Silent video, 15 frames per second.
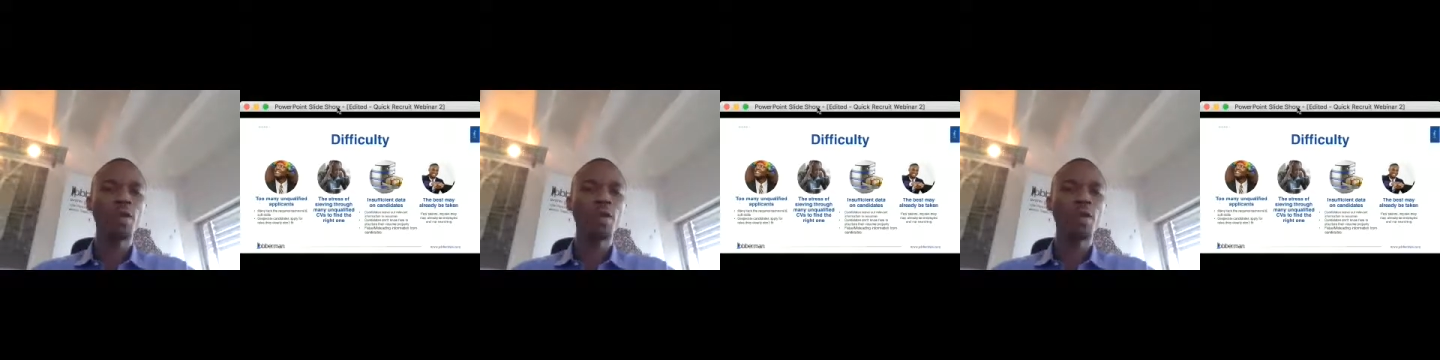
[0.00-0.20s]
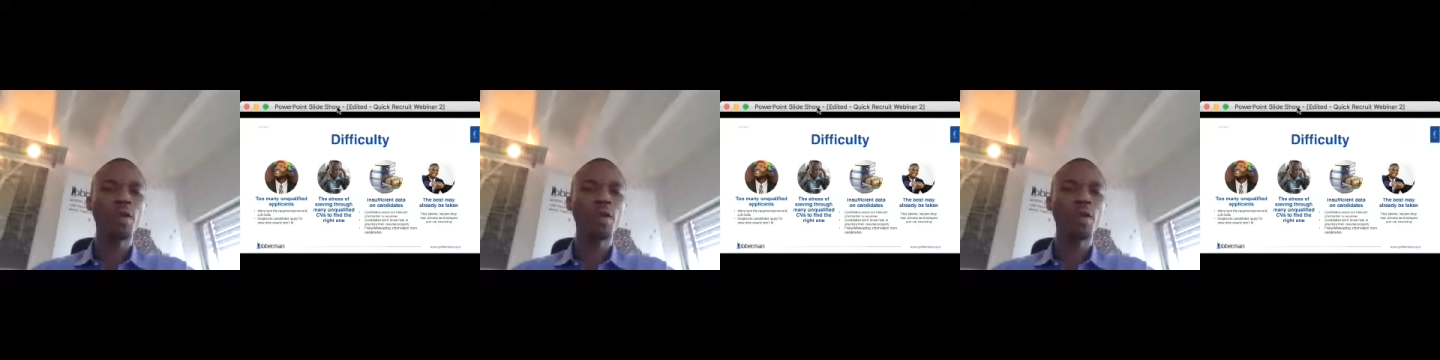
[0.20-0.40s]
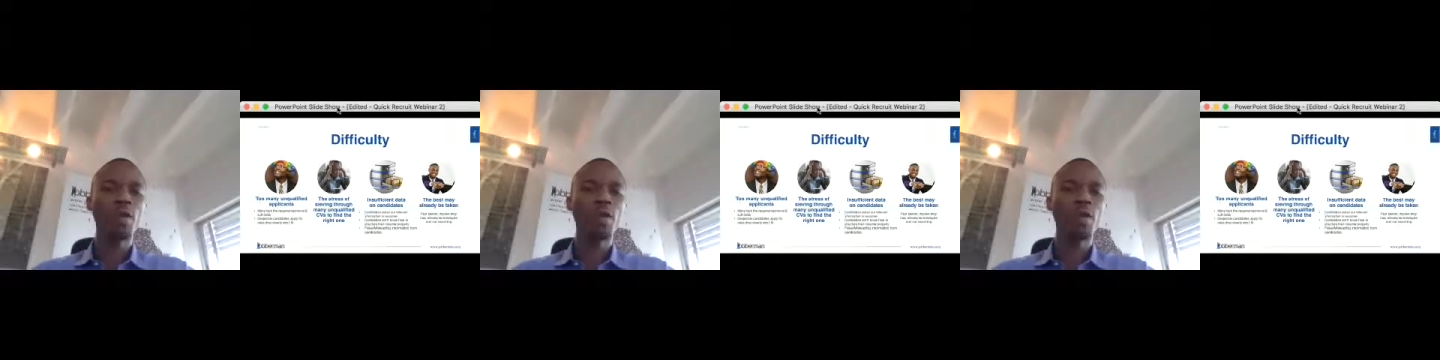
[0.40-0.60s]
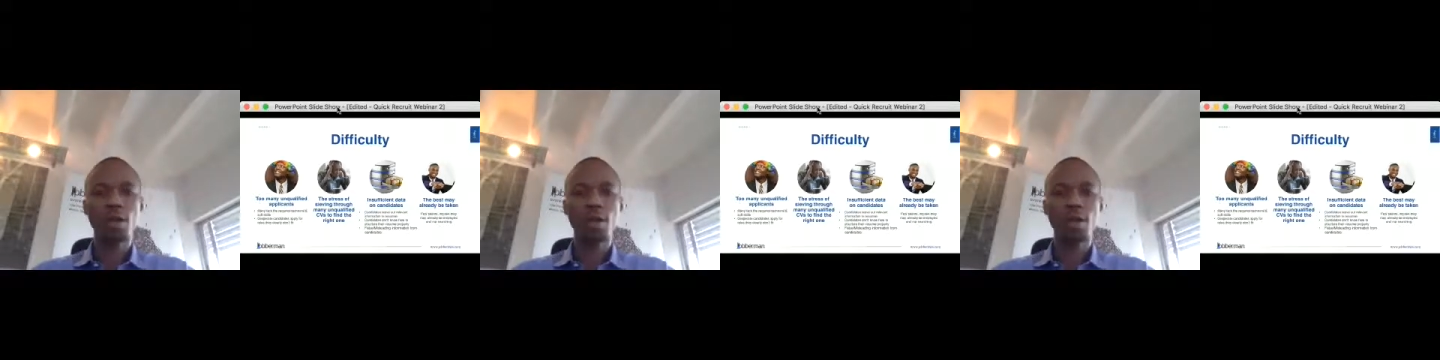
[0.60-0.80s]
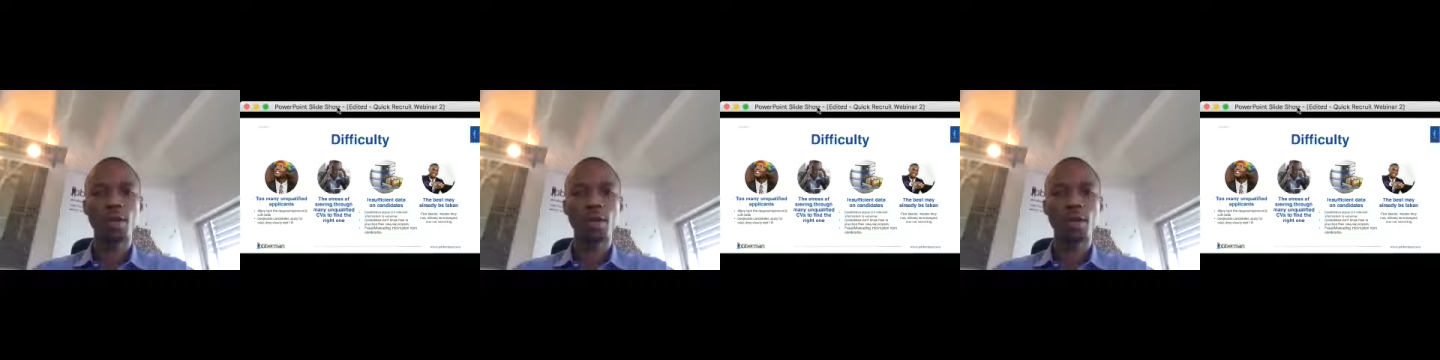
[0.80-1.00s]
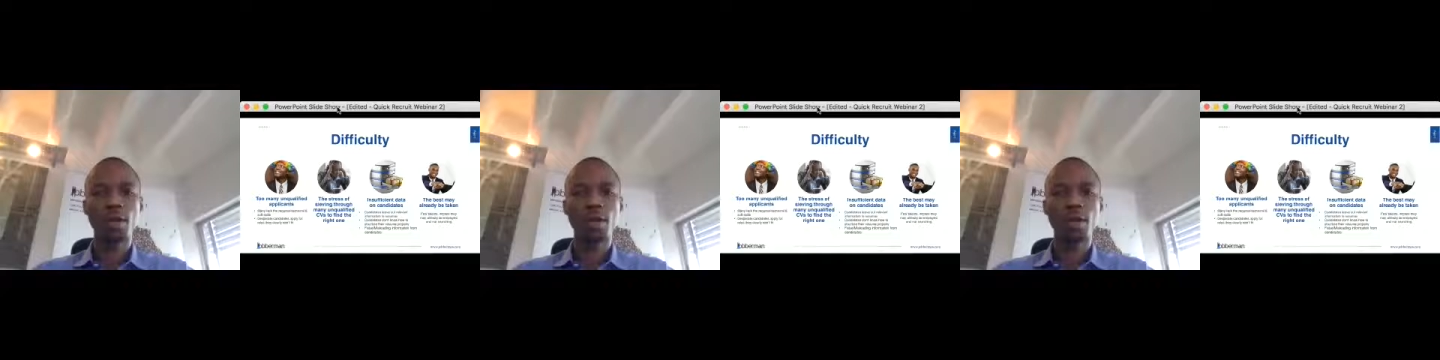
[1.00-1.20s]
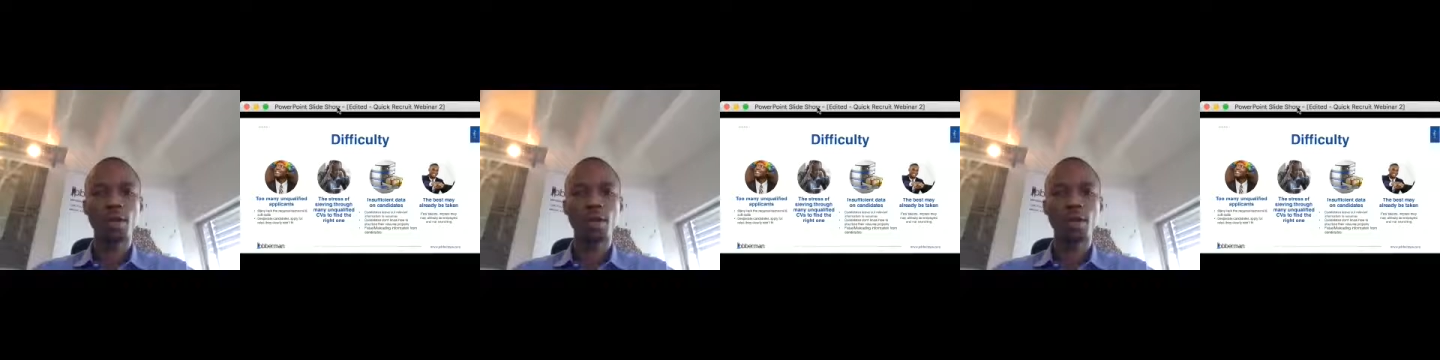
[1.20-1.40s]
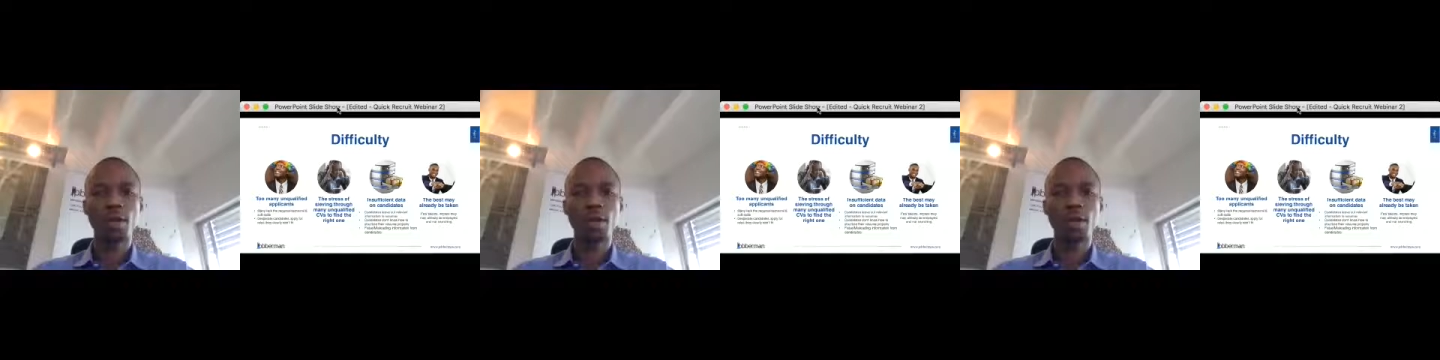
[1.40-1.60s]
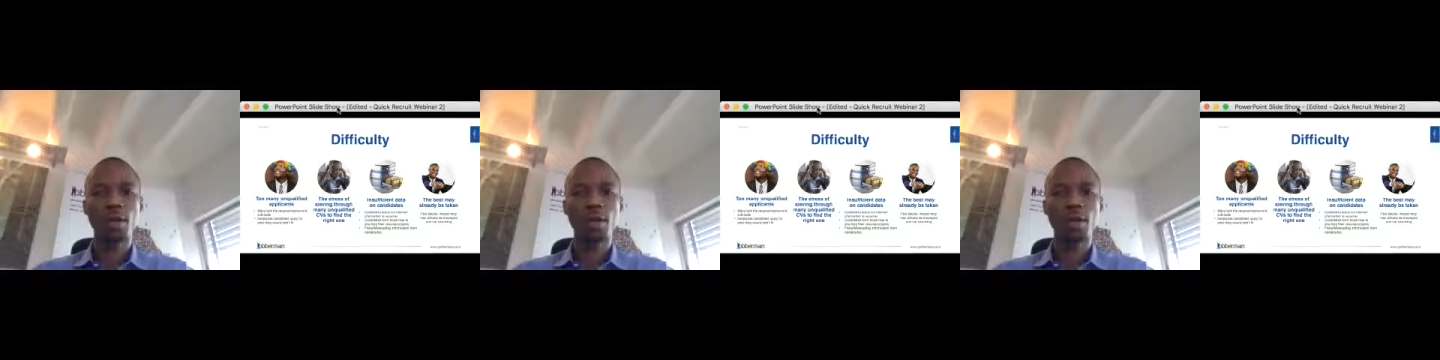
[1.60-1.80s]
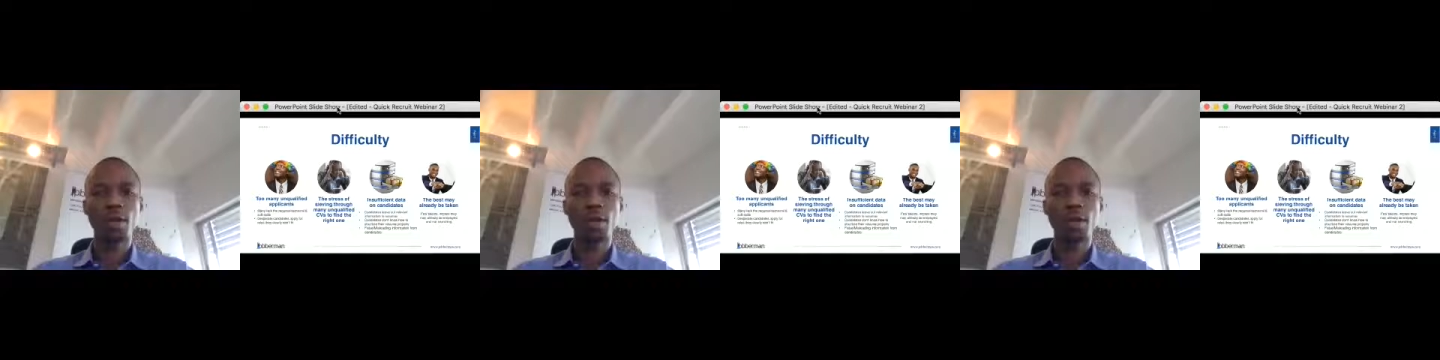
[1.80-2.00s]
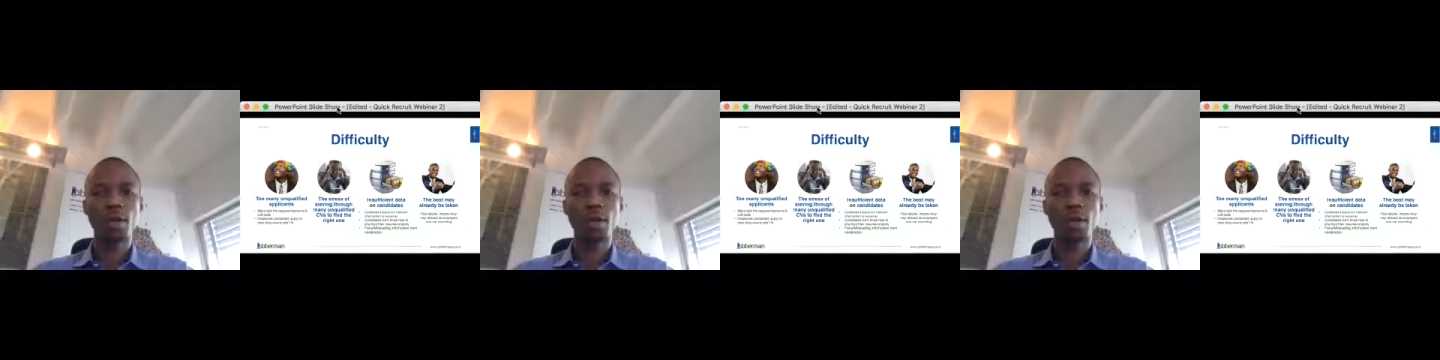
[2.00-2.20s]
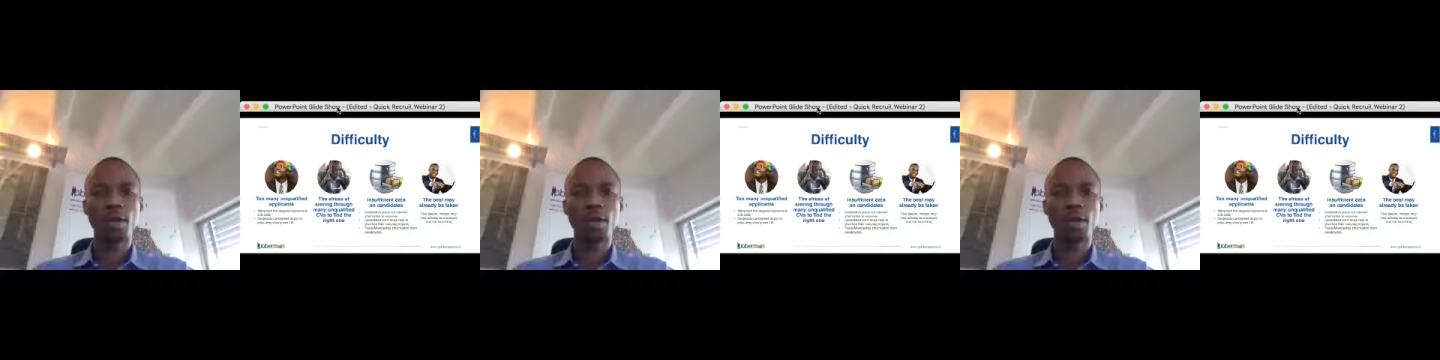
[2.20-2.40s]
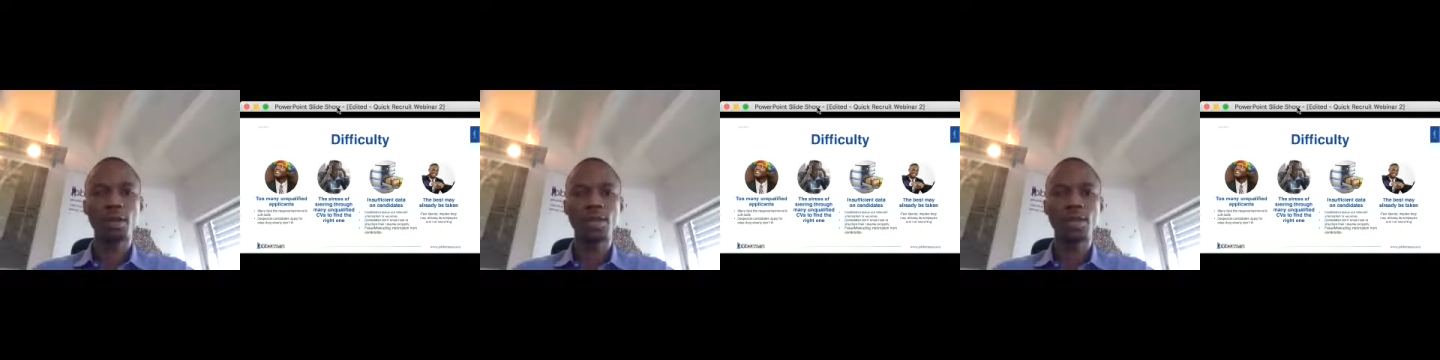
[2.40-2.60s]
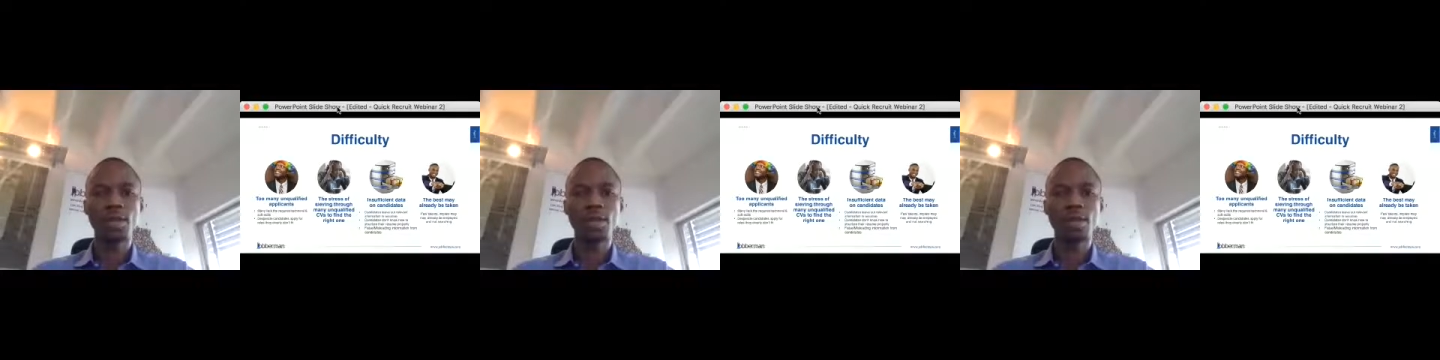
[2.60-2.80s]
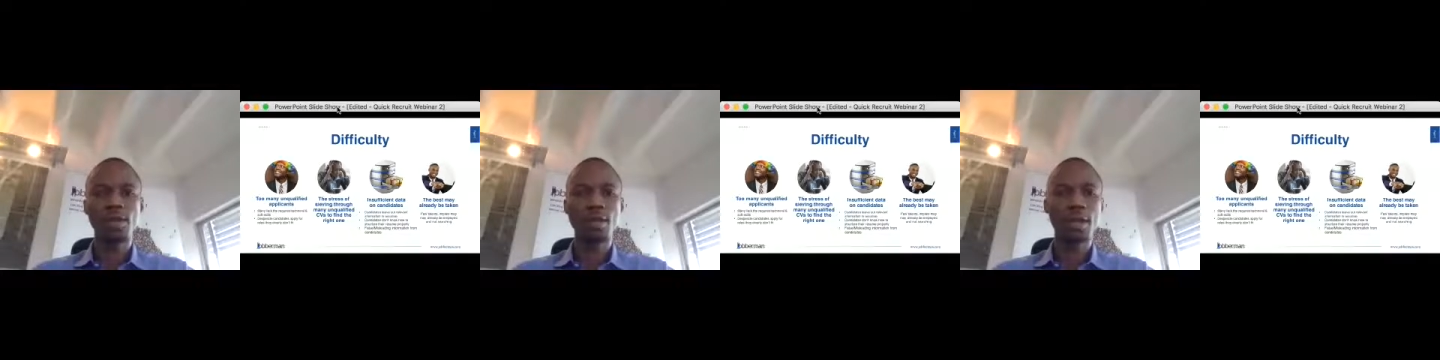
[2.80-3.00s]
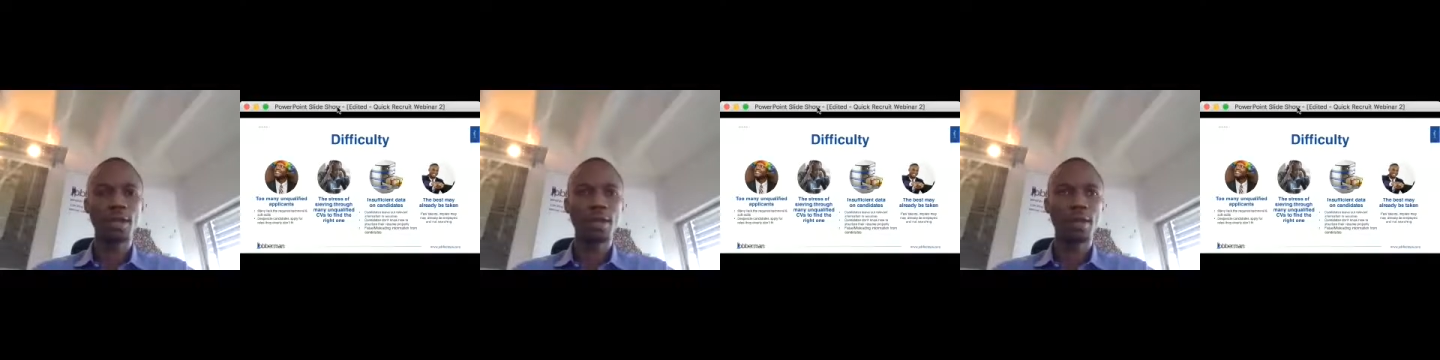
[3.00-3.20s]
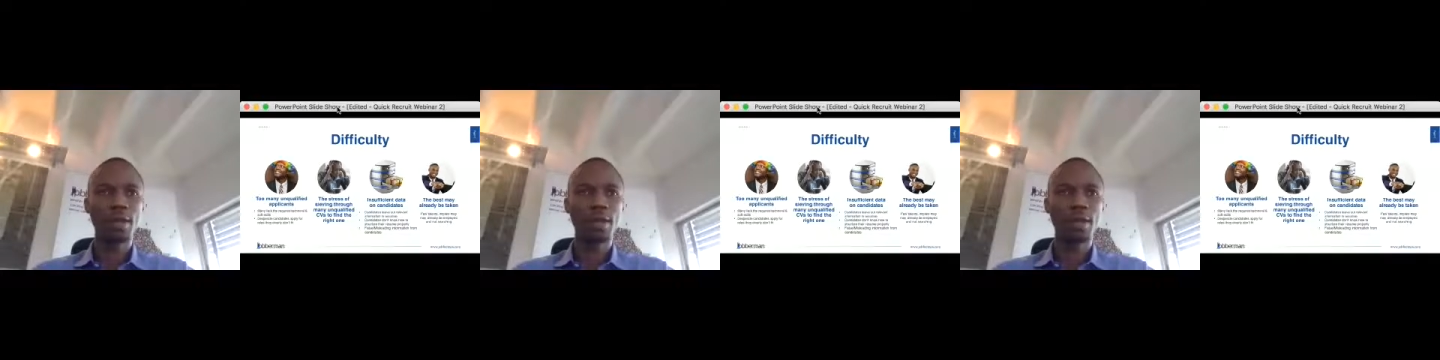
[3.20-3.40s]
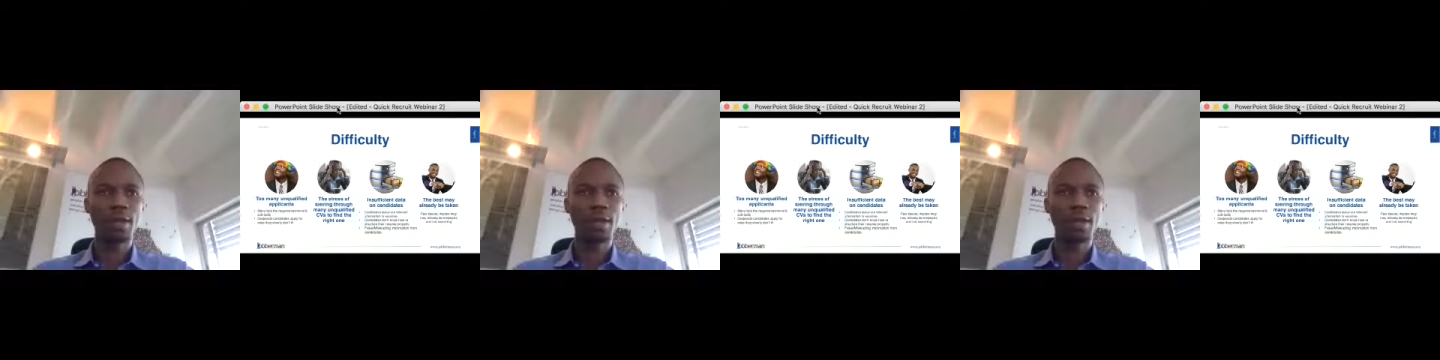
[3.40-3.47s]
as well in the market is, in general, I think